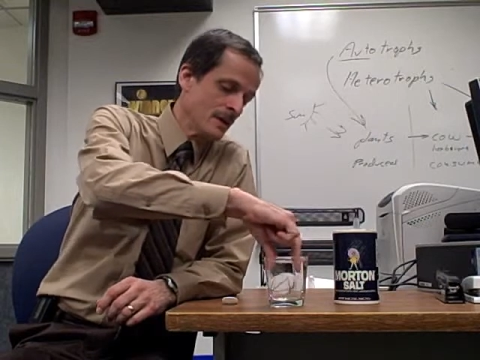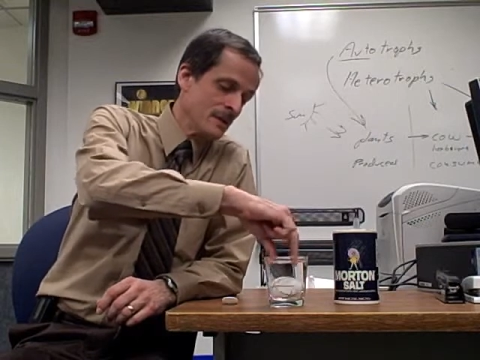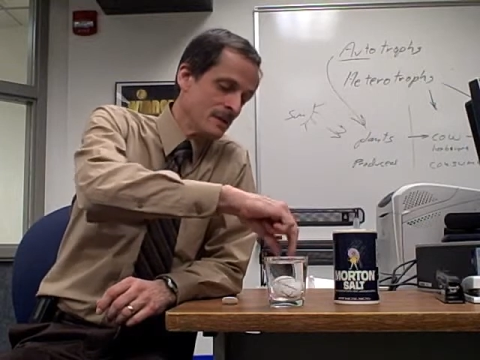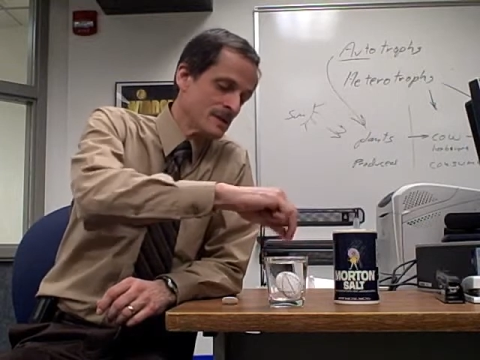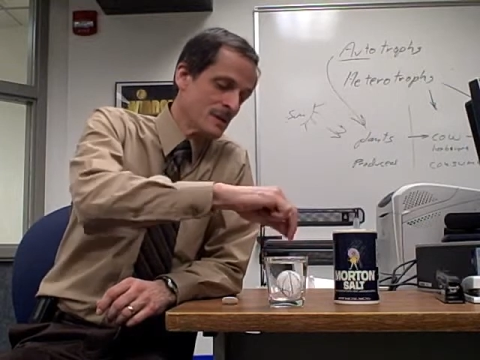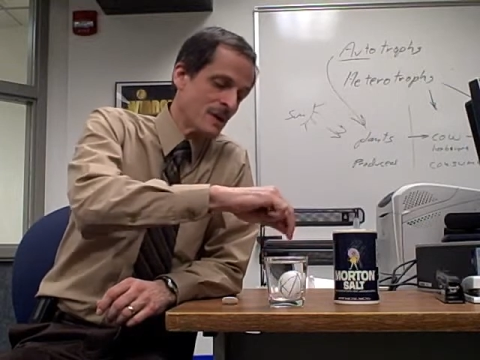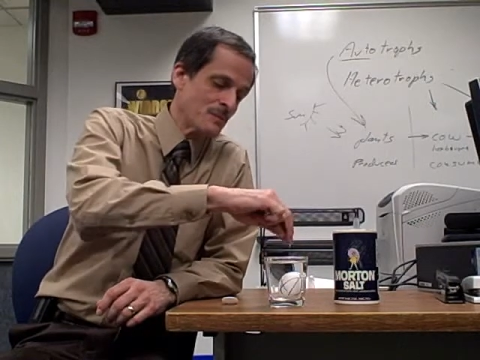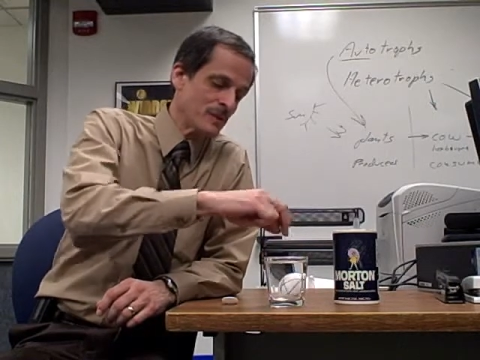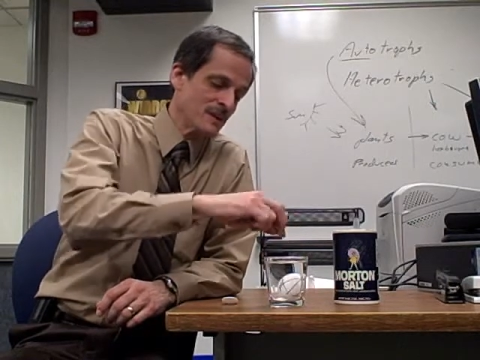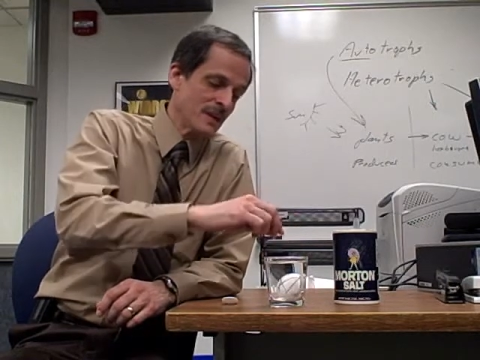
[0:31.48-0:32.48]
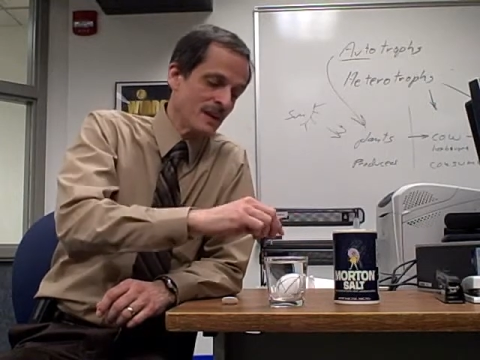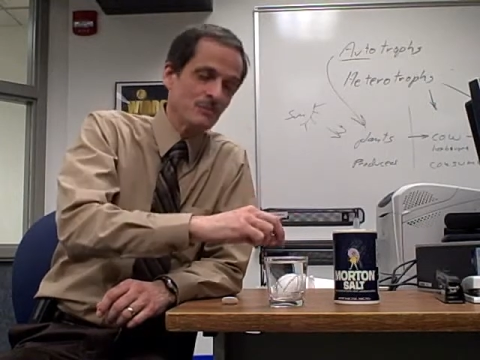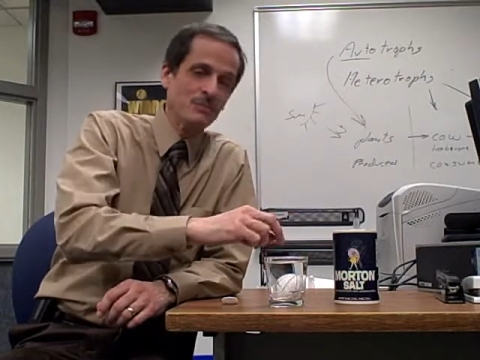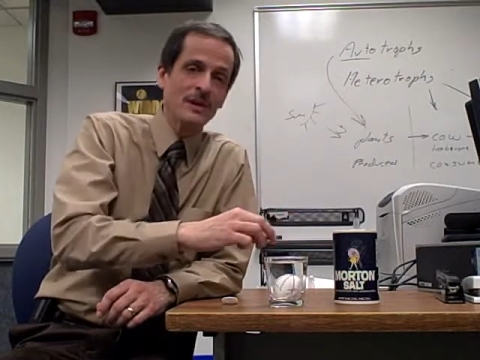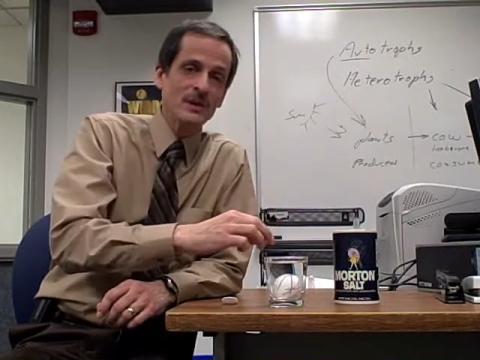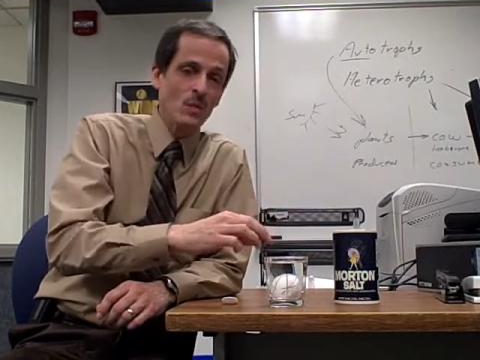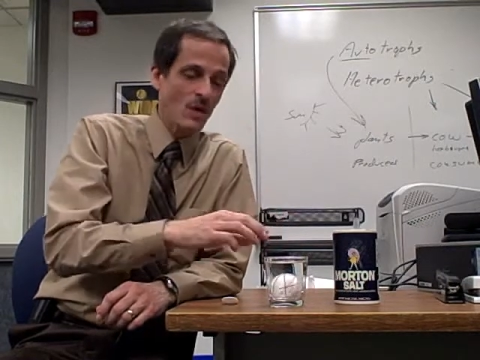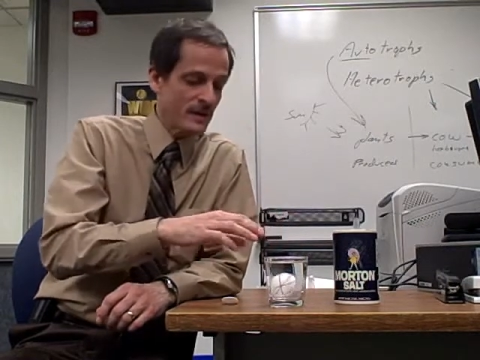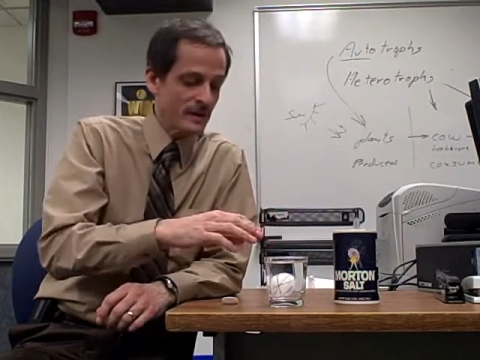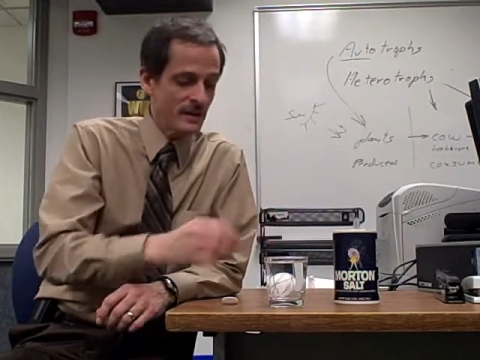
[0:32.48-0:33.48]
You see when I put the egg in plain
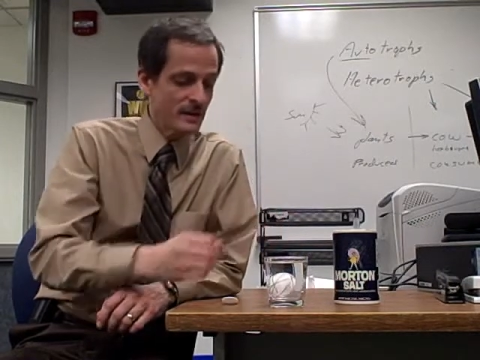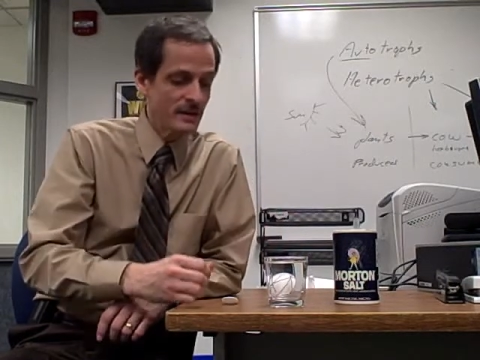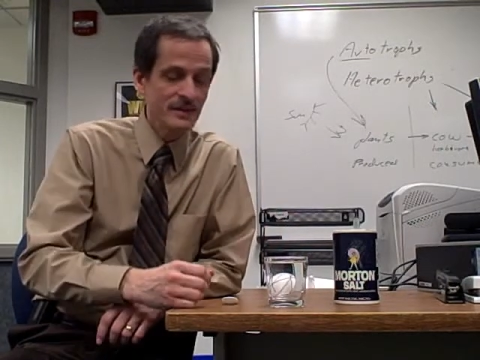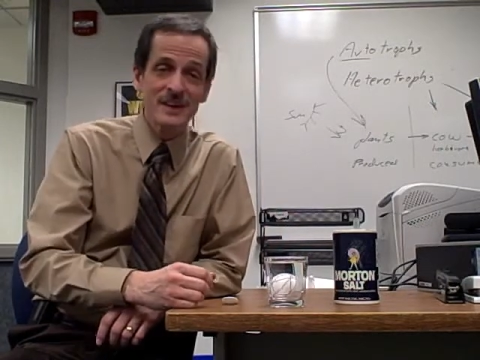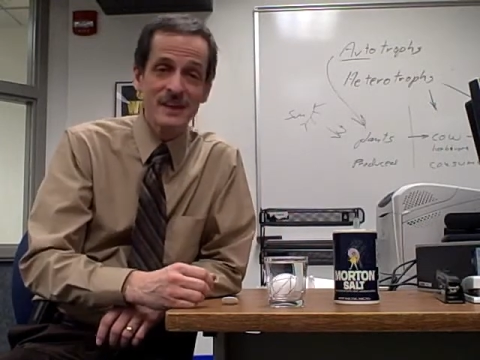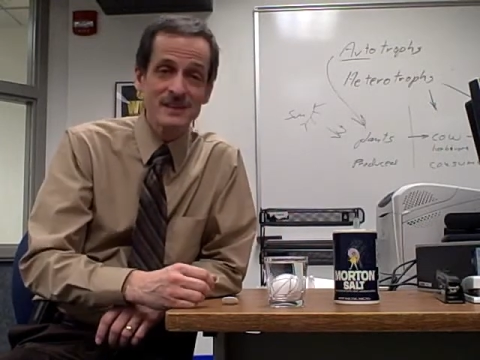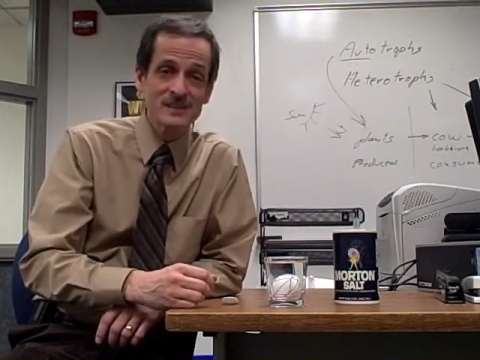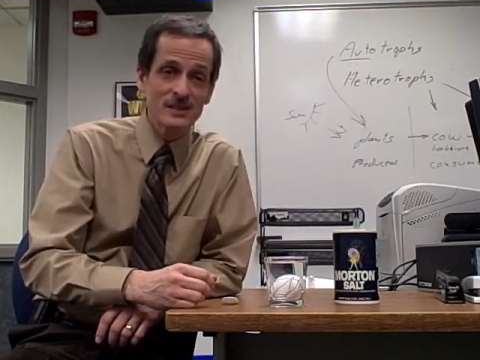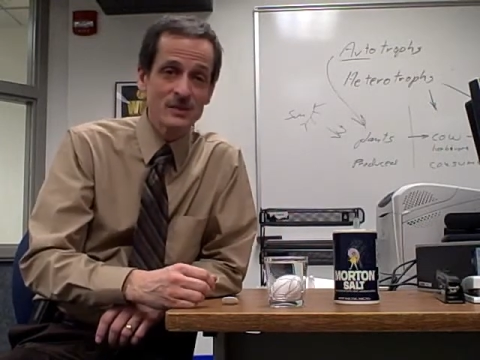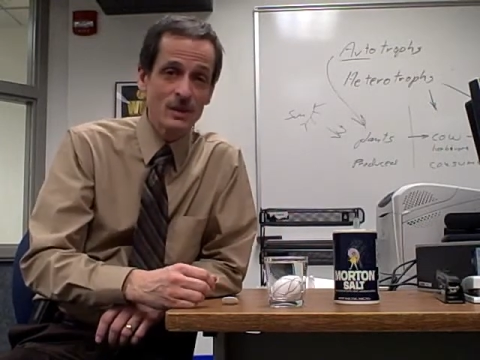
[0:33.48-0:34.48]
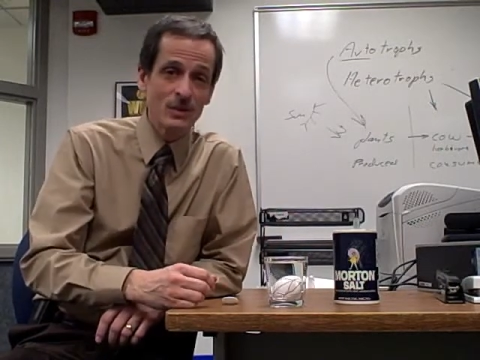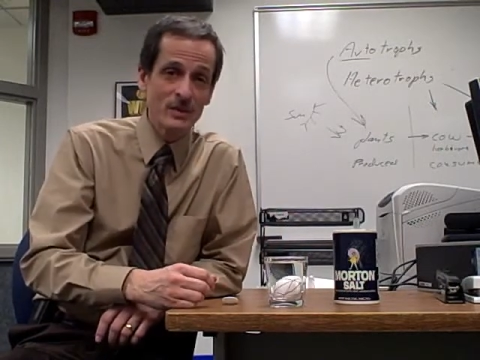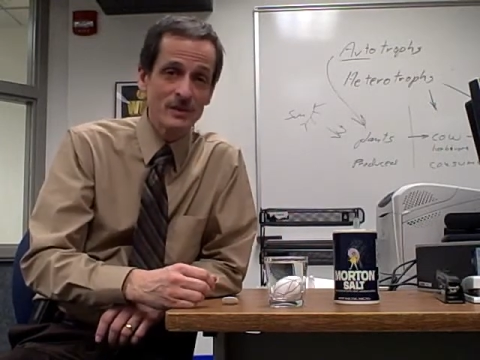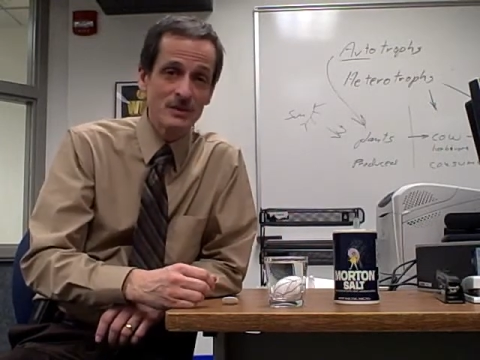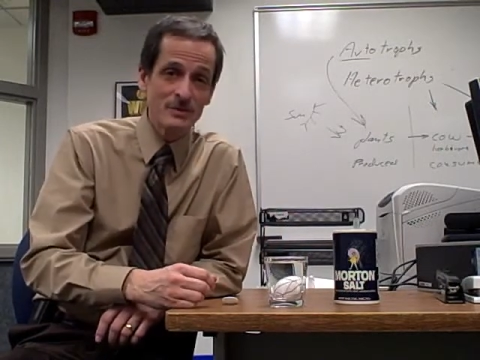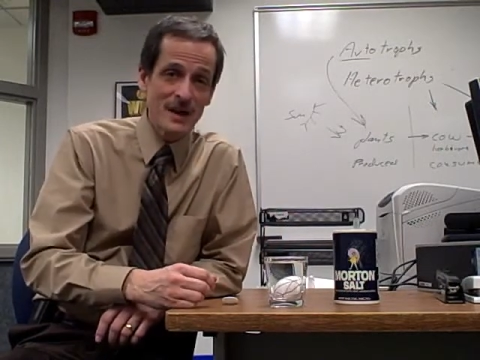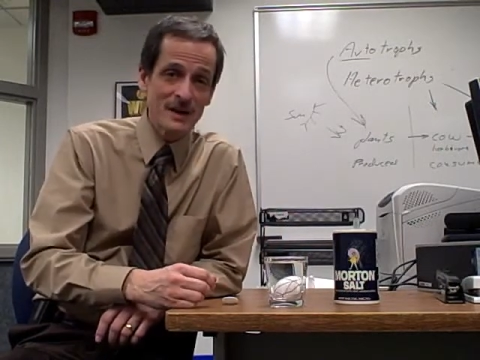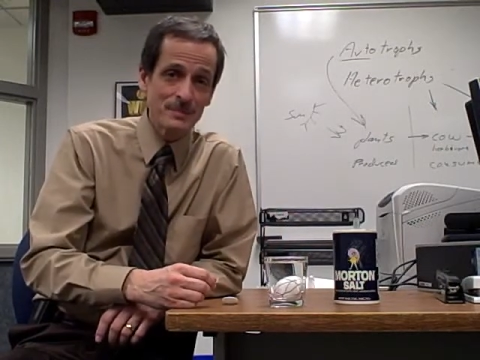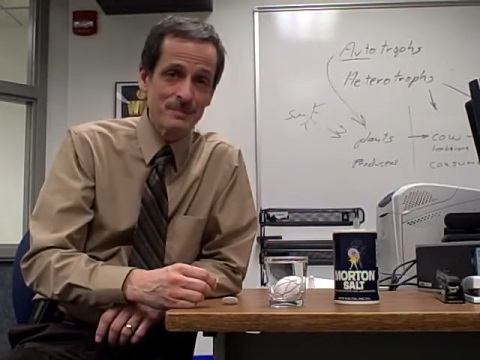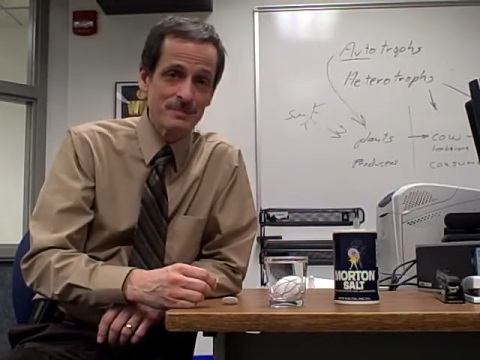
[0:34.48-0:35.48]
water, the egg sinks all the way to the bottom.